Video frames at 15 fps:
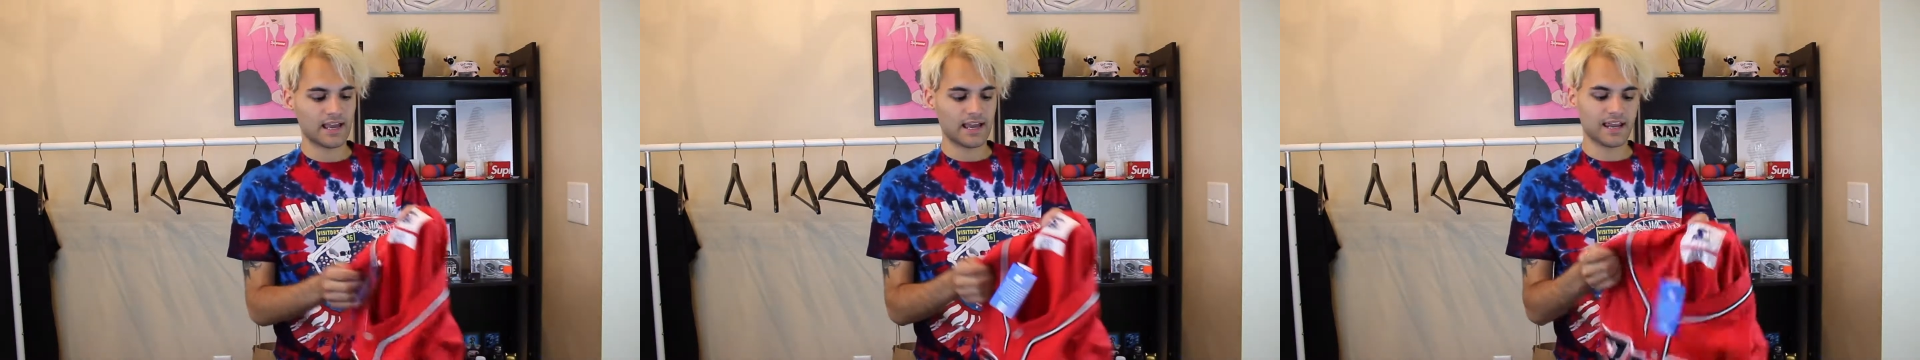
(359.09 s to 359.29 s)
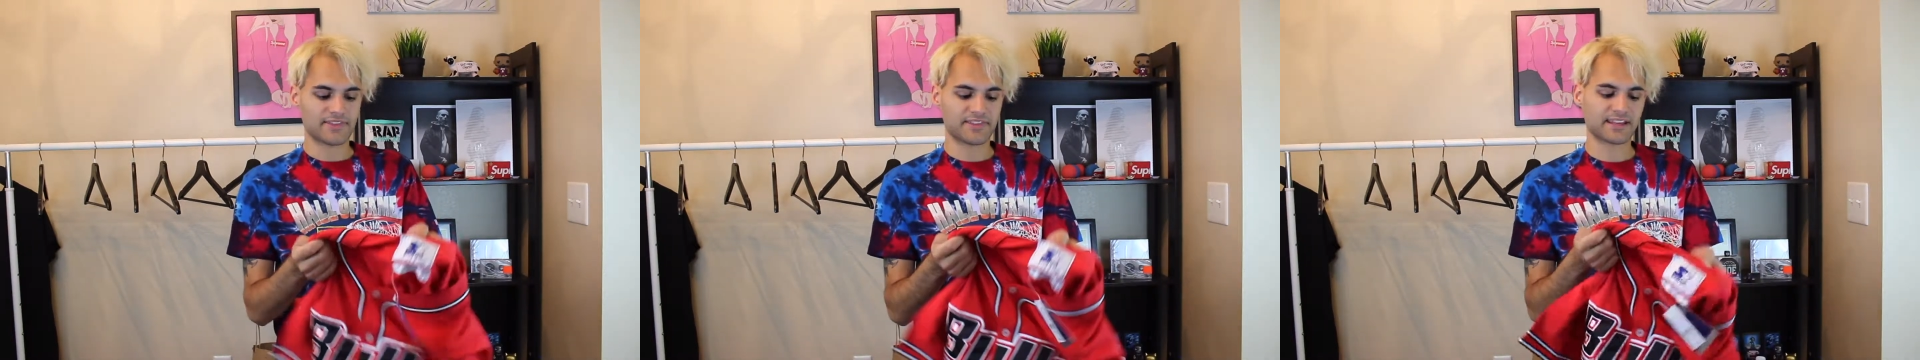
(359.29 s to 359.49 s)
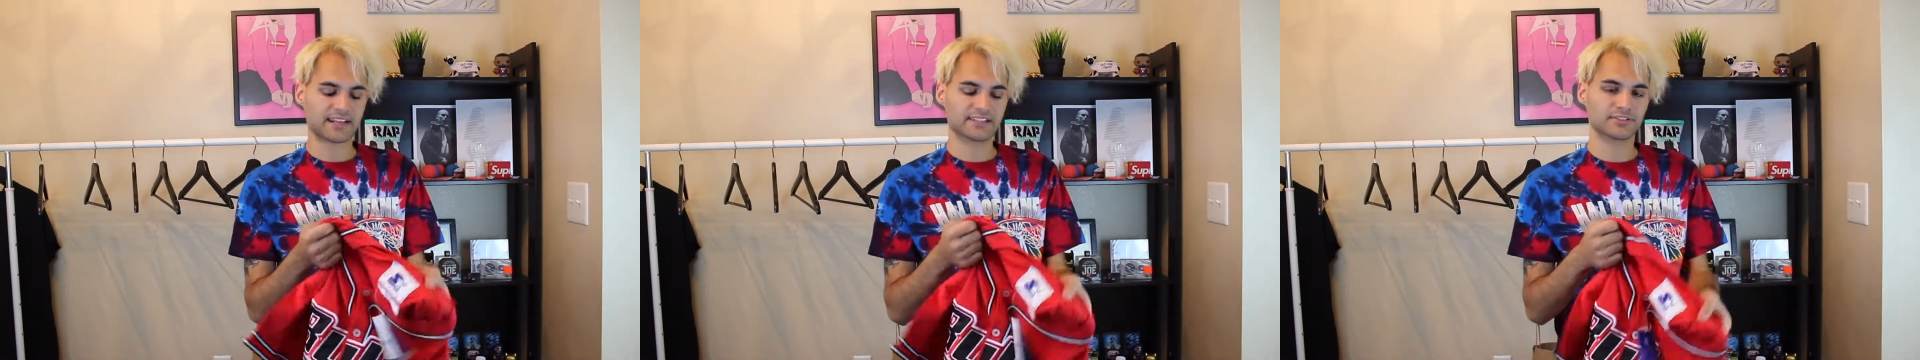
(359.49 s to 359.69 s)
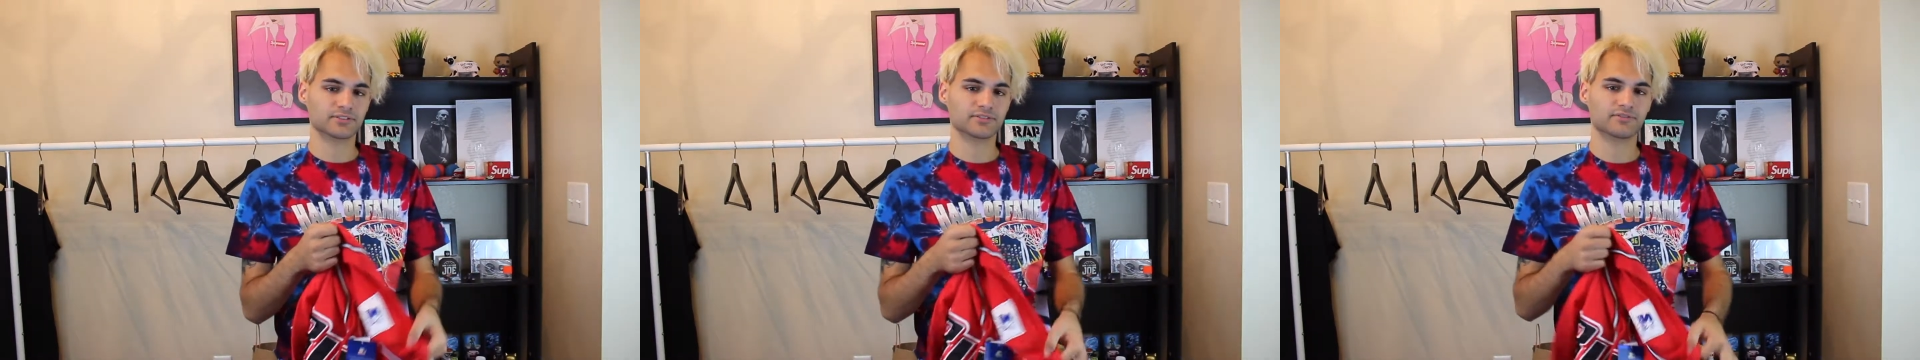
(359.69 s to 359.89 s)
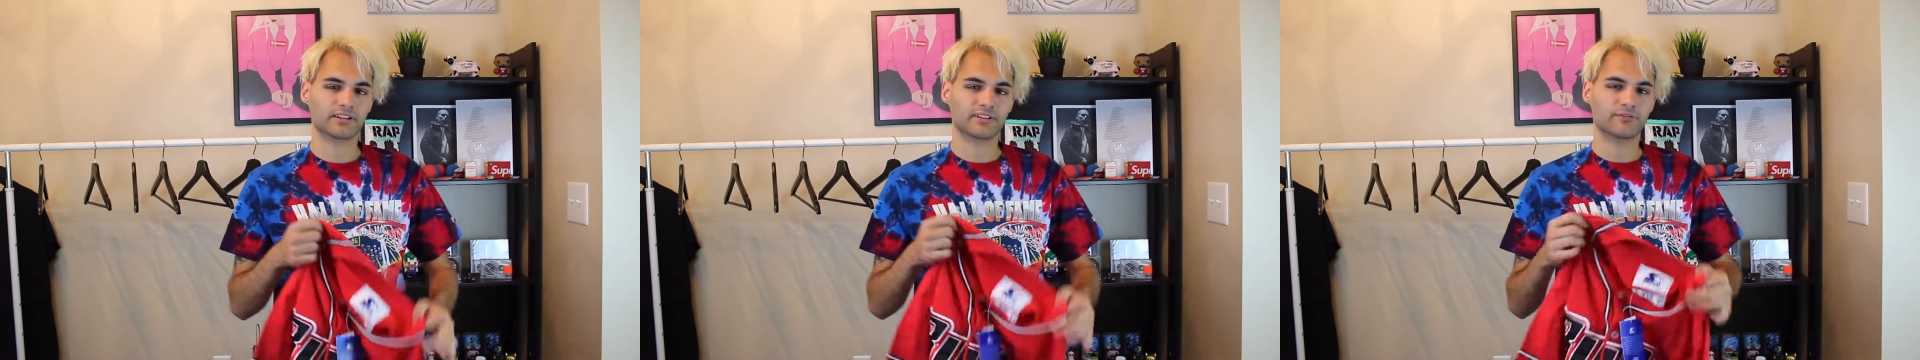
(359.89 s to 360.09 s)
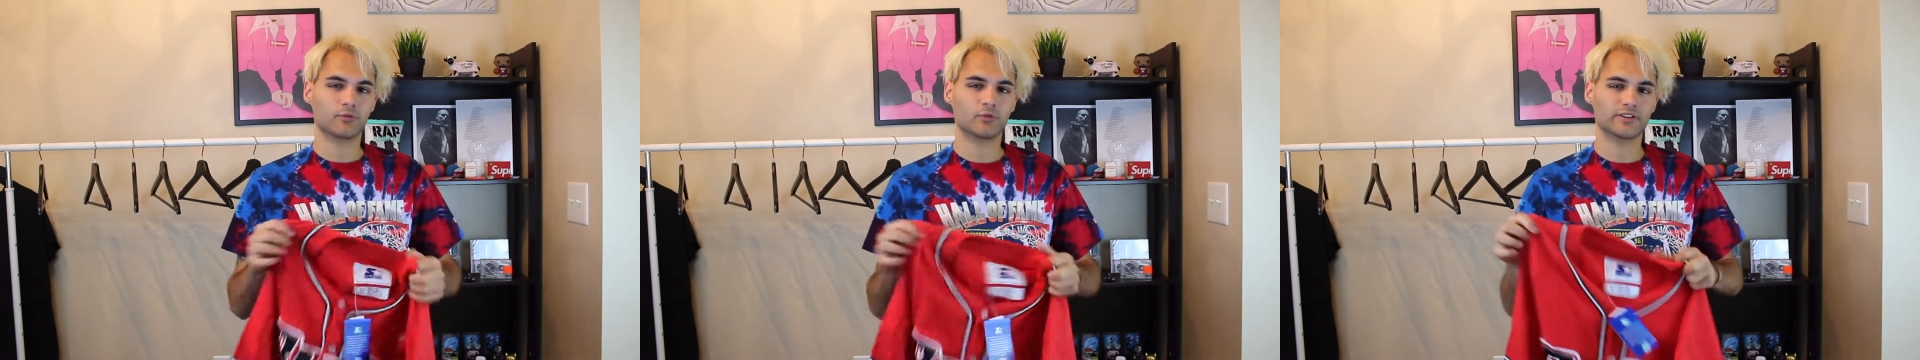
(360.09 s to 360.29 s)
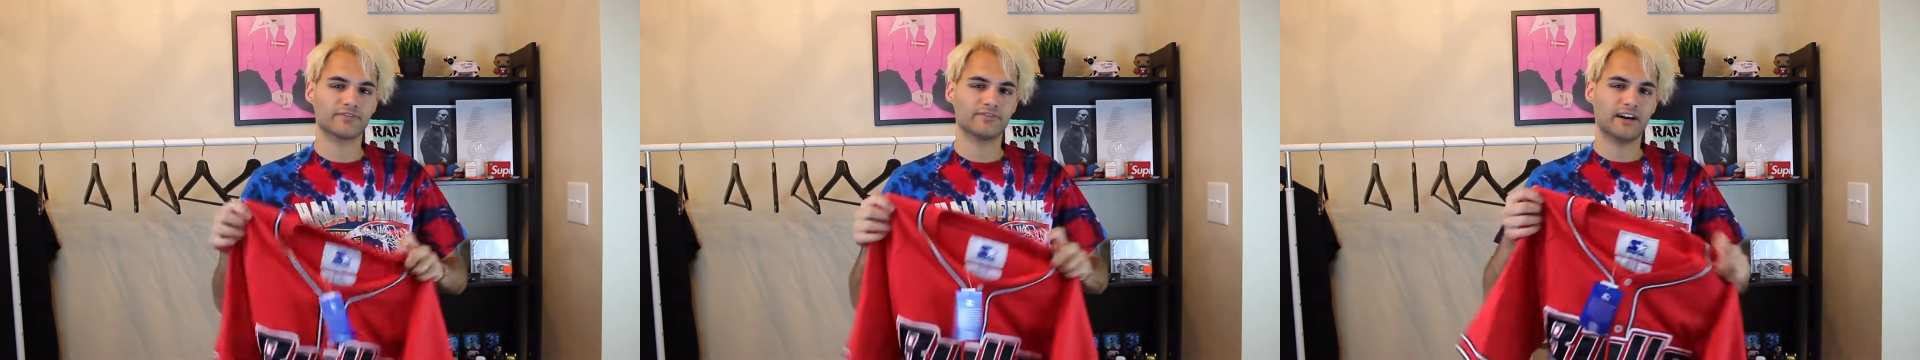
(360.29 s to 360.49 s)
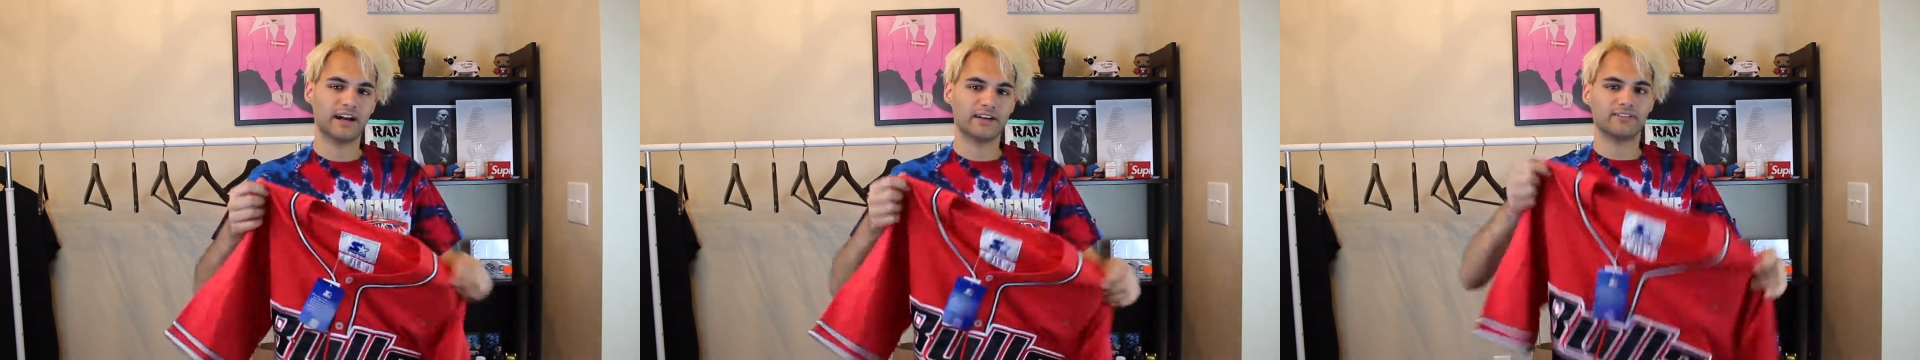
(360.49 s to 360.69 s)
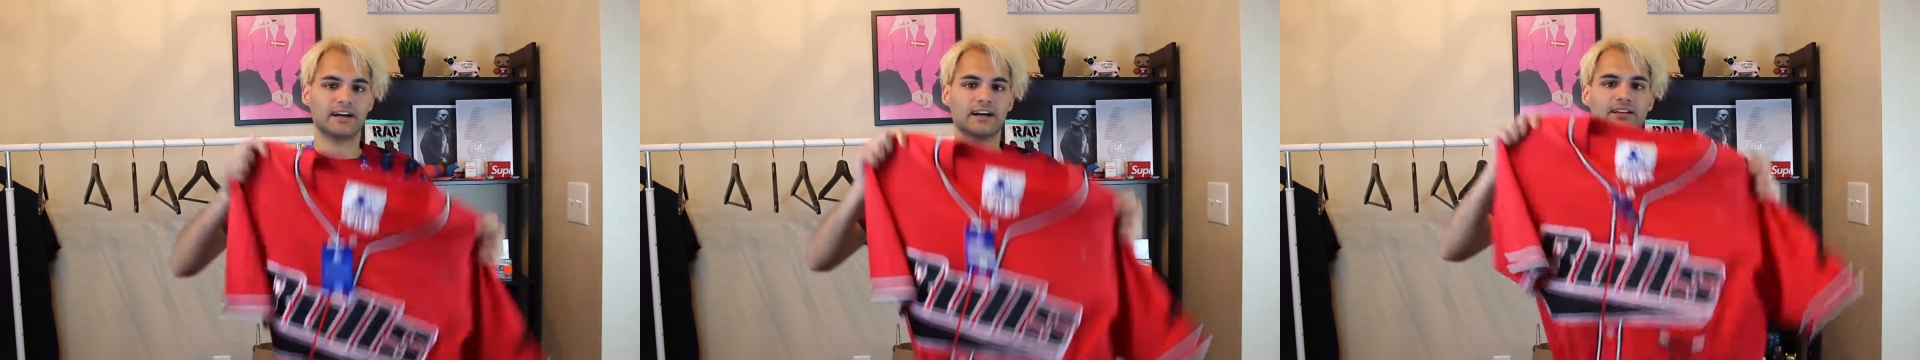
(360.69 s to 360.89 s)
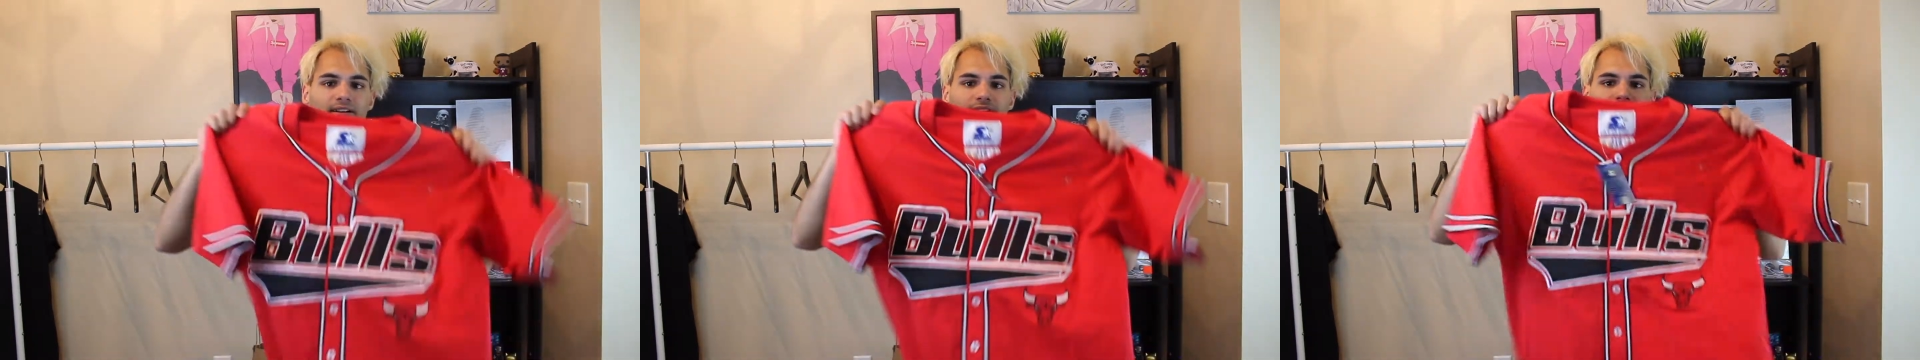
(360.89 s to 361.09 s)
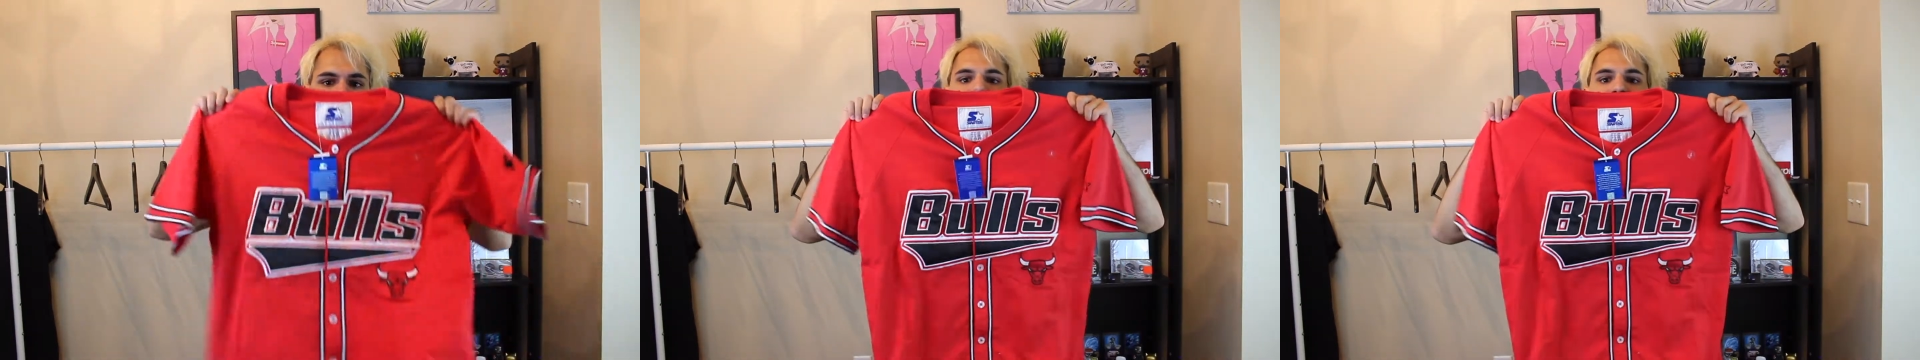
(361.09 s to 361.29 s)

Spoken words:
I think I sold it for like $45.